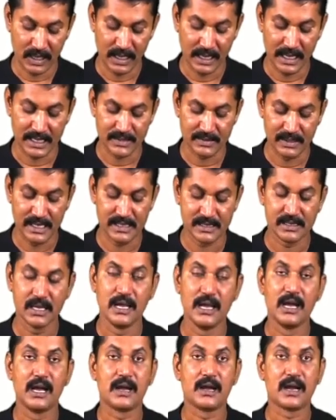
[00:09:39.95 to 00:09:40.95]
Next one is
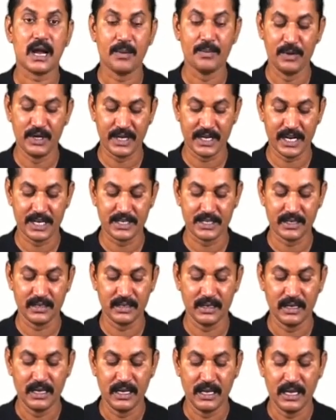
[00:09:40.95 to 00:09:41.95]

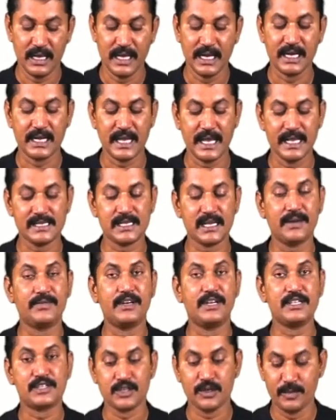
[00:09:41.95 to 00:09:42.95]
communication. In case of
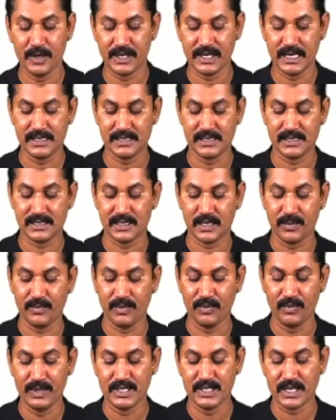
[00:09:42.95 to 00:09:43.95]
distributed
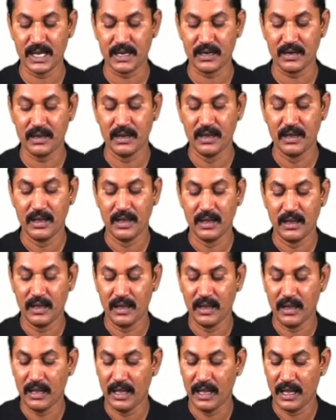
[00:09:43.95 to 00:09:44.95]
system, which are
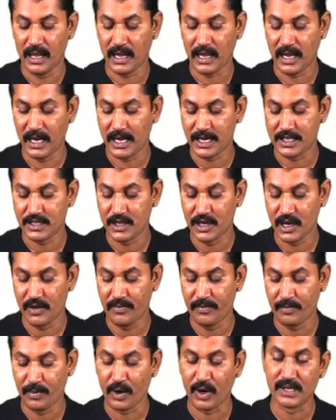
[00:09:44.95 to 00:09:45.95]
a collection
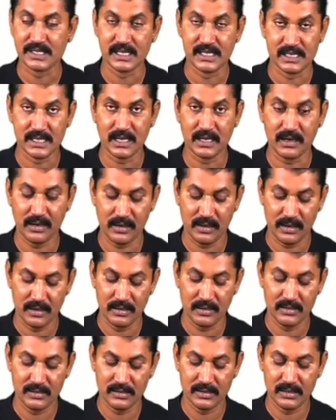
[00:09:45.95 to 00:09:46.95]
of processor
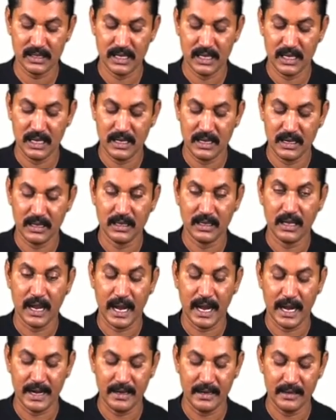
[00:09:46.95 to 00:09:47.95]

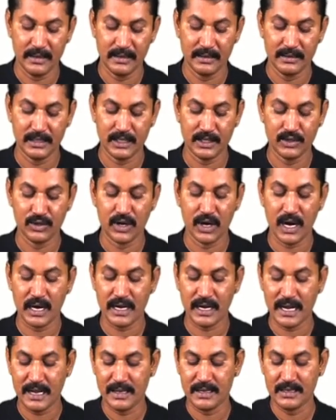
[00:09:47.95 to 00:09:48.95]
and they do
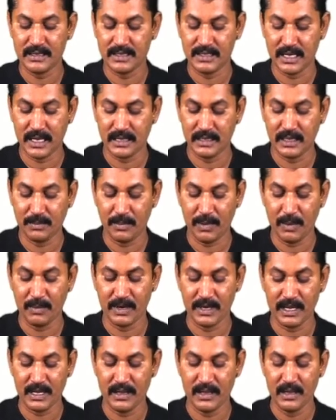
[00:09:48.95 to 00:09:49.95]
not share the
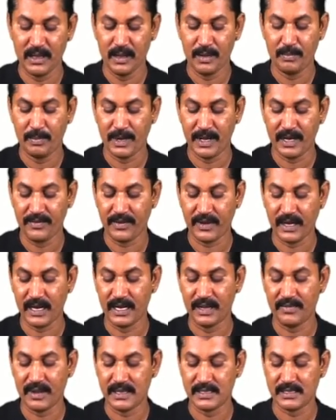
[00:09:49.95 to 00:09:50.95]
memory, peripheral
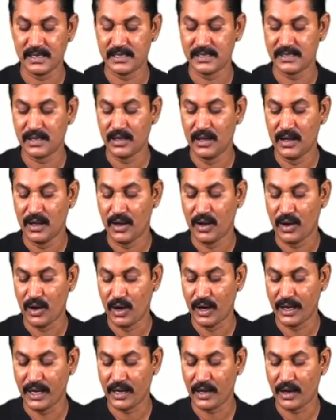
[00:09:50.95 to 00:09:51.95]
devices,
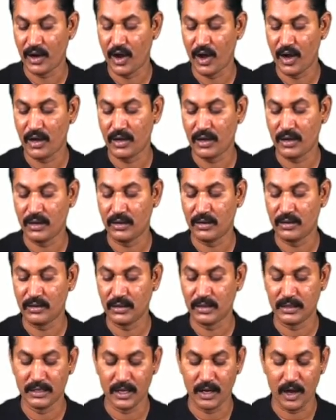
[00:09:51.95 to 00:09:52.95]
or a clock,
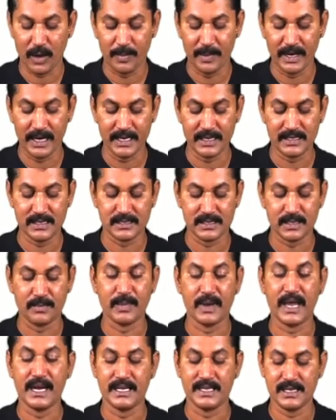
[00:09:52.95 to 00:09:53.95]
the operating system
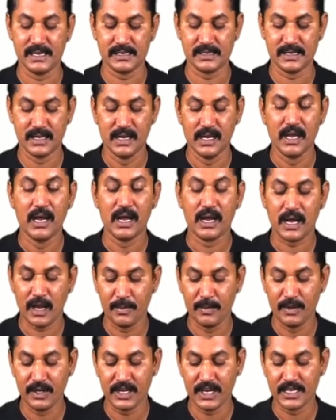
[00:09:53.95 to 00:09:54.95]
manages
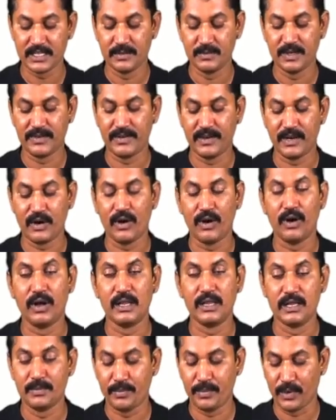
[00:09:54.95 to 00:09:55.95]
communication between
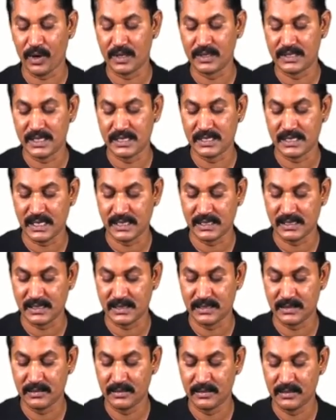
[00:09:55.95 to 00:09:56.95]
all the
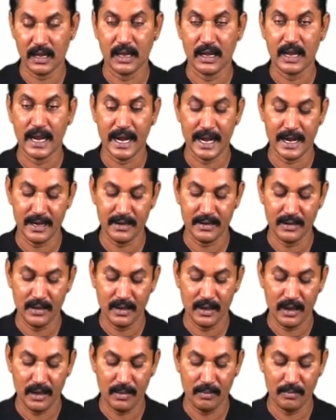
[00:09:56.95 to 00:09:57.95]
processes, and
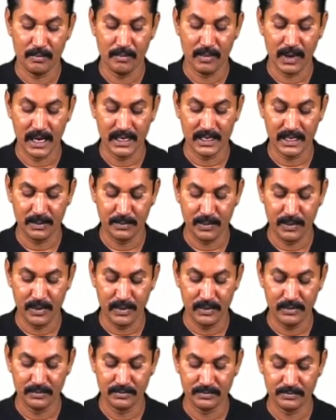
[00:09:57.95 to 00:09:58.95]

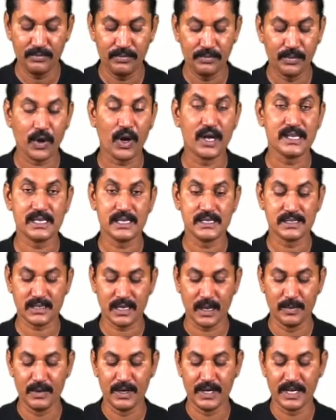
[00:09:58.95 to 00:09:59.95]
multiple process
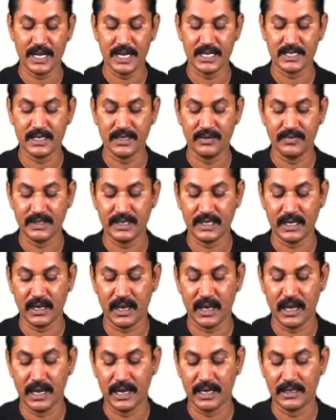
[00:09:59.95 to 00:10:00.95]
communication with
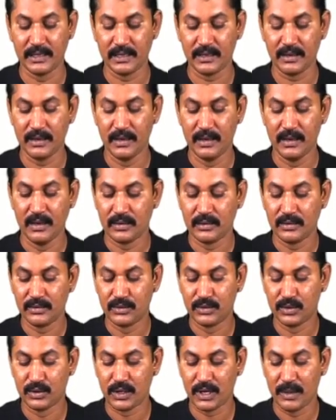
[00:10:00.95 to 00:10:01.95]
another
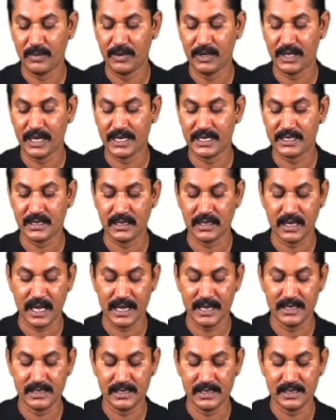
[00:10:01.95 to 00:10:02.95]
through communication
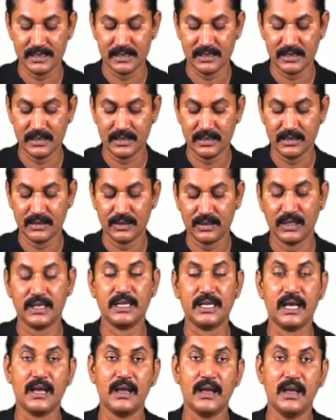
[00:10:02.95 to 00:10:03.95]
lines is
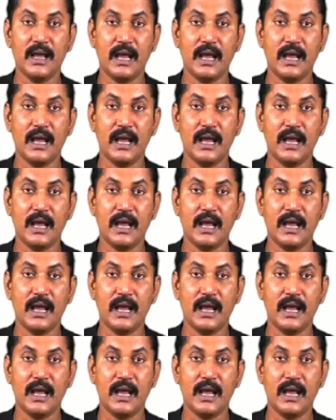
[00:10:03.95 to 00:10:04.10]
in the